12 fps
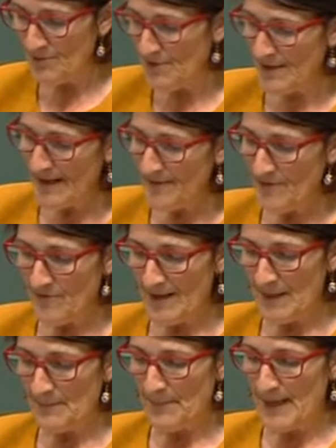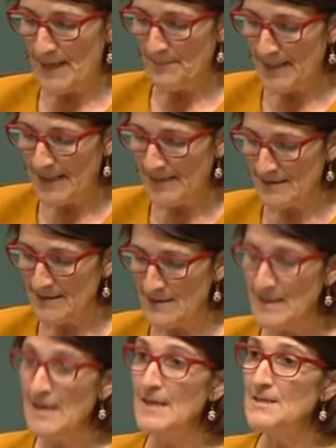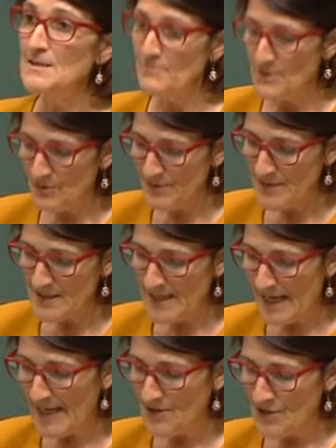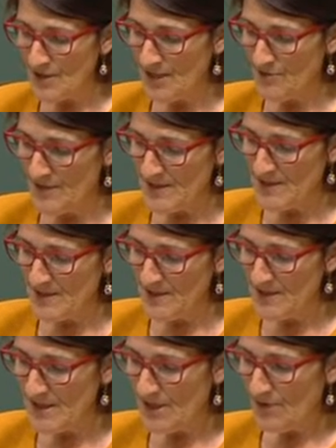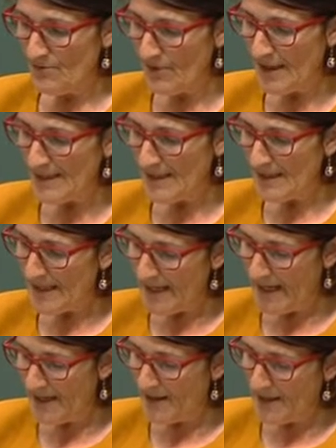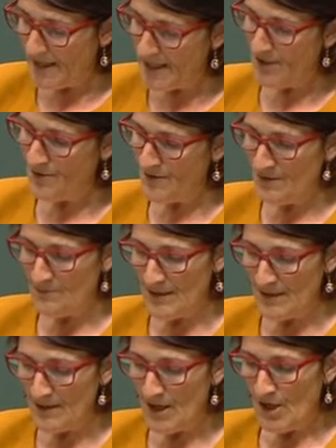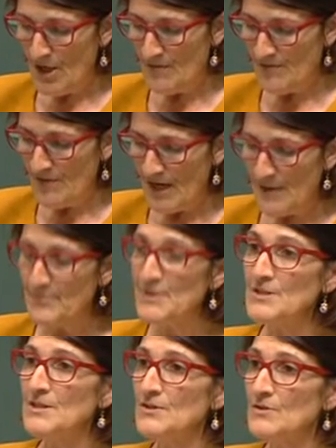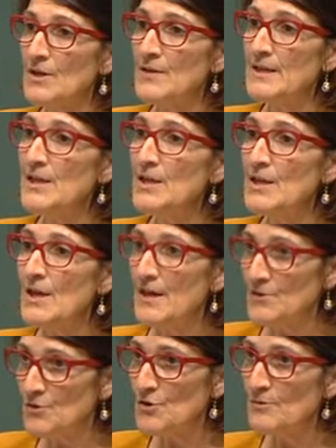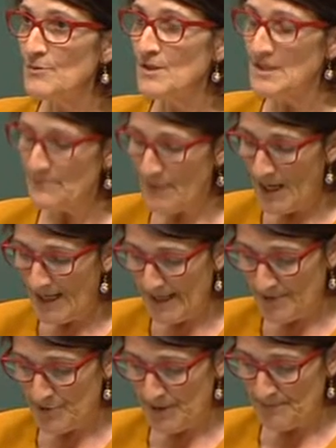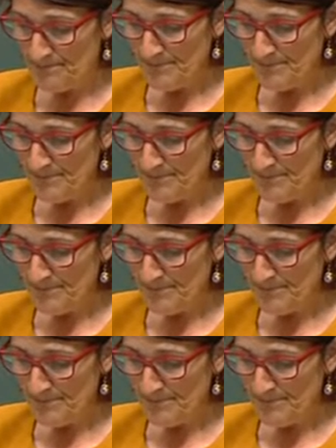with the other Valley Park partners to build this aged care residence right here in the middle of a vibrant and growing new community in my electorate.